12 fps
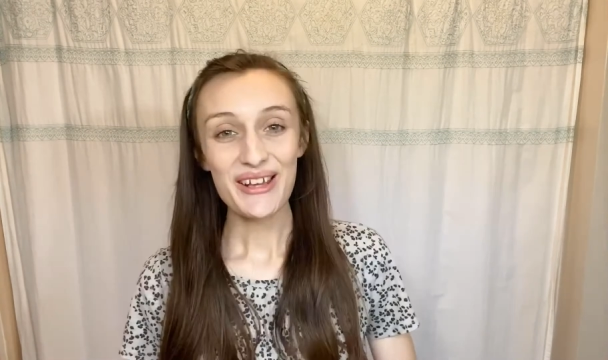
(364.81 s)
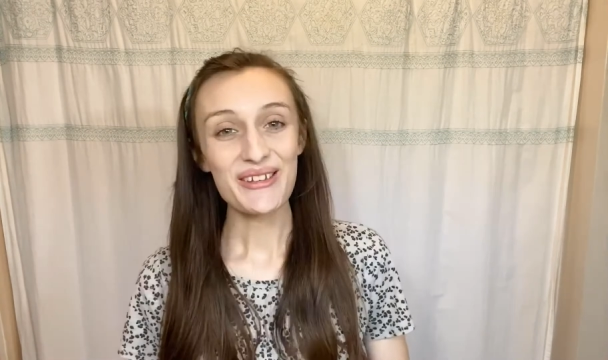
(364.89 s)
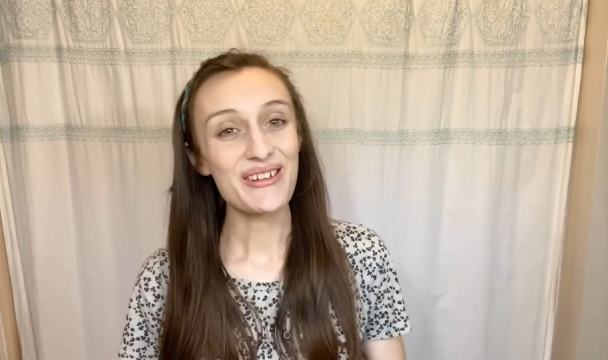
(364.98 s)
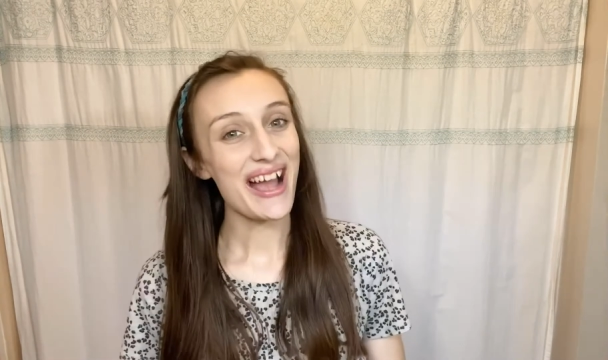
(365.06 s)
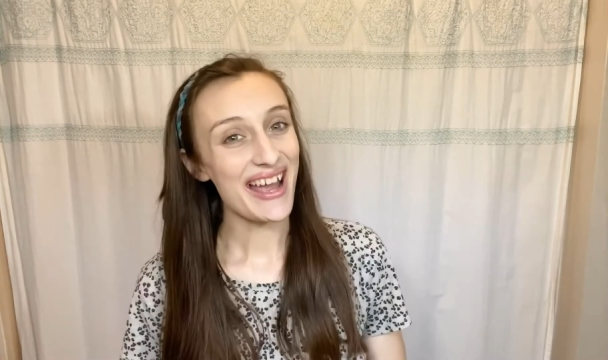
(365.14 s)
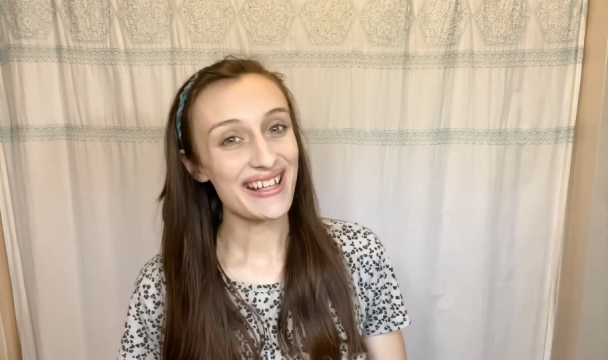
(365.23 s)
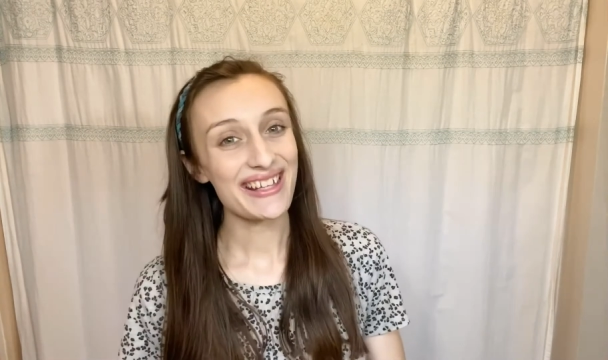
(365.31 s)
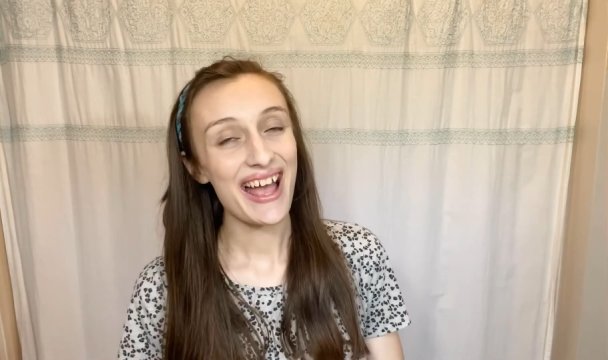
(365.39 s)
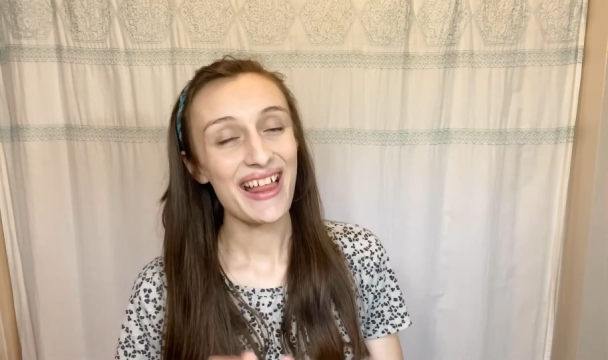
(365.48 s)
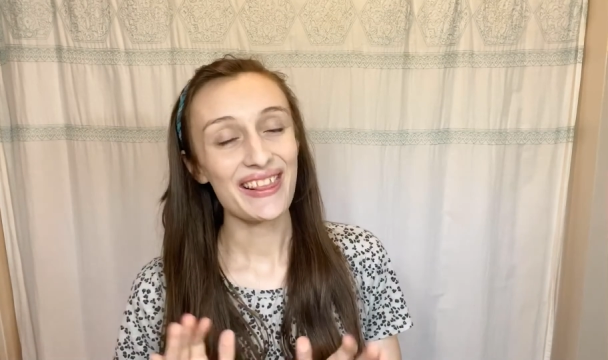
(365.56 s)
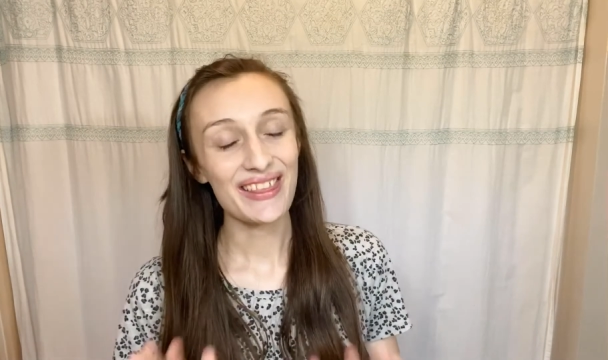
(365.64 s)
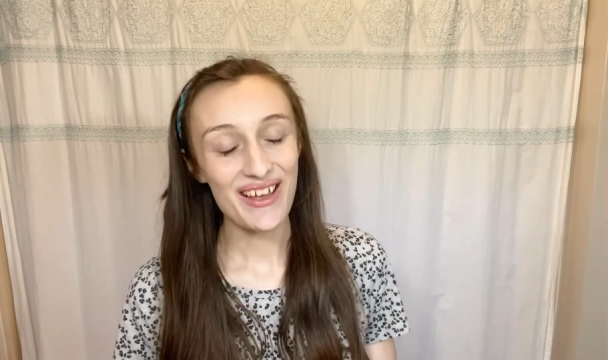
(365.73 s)
You guys,
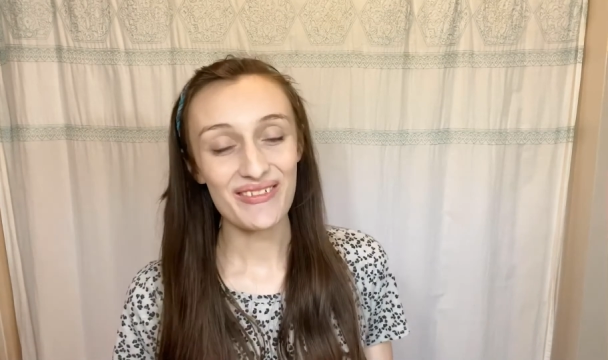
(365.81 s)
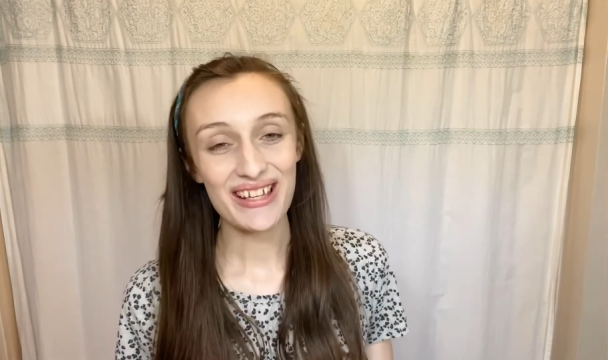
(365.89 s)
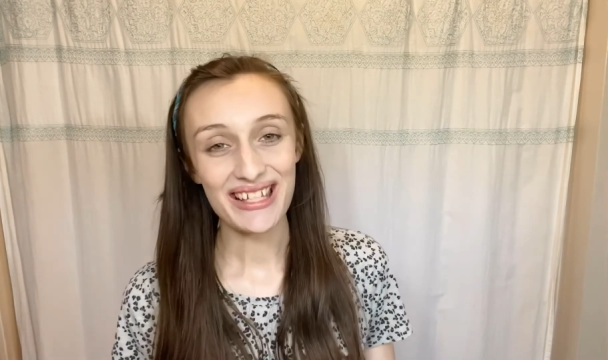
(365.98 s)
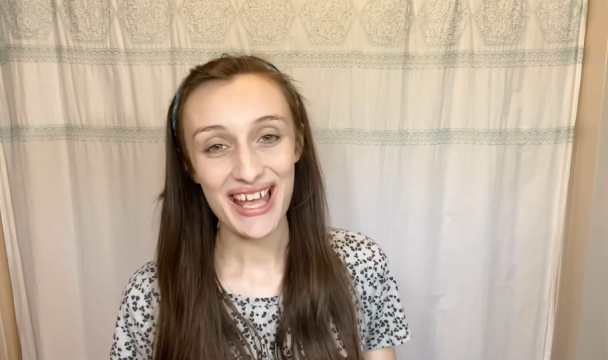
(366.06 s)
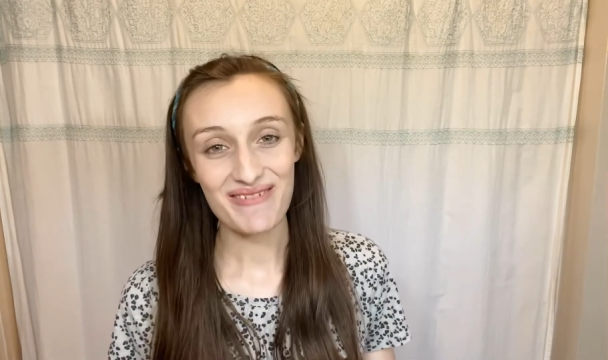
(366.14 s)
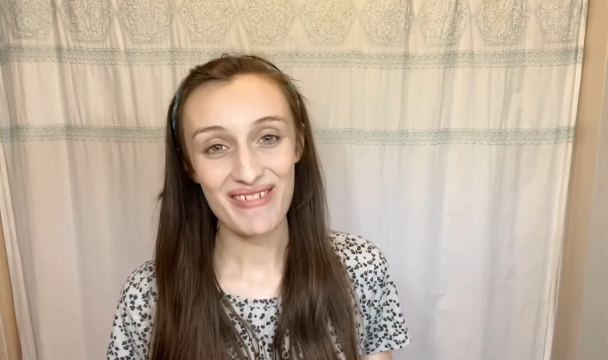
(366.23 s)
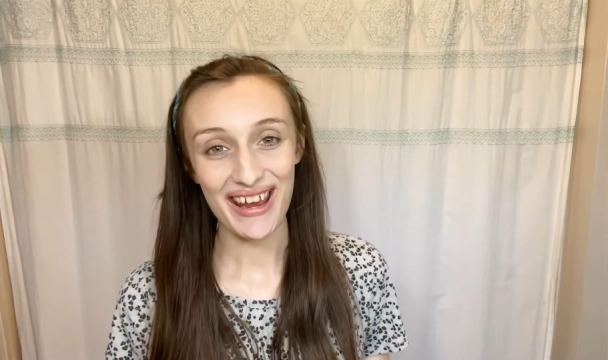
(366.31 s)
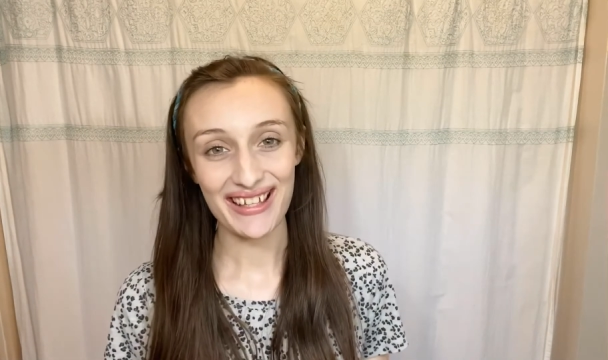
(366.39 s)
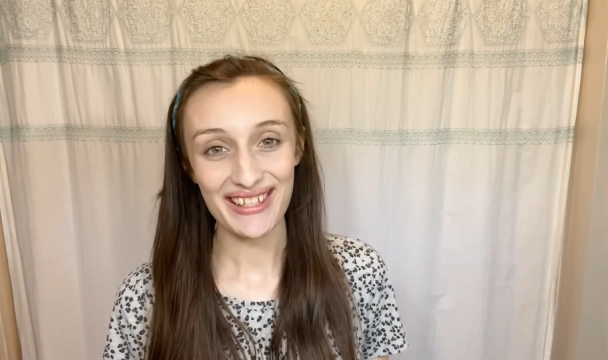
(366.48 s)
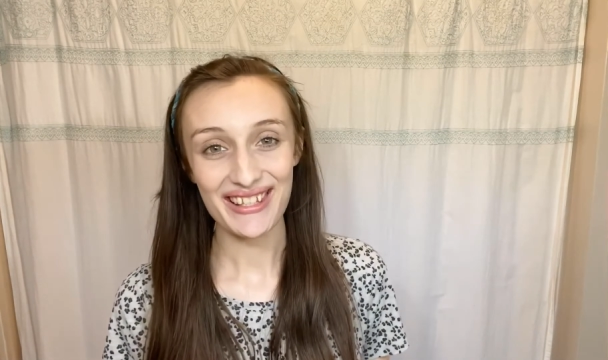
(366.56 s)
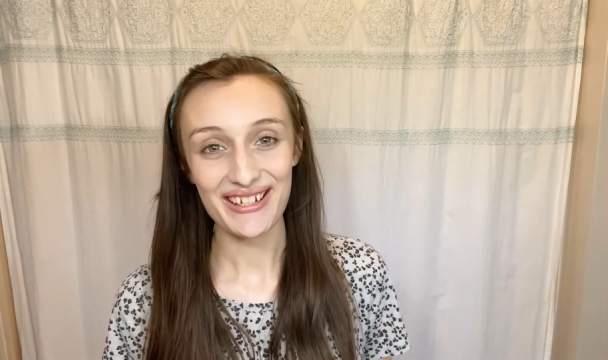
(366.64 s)
I love these headbands.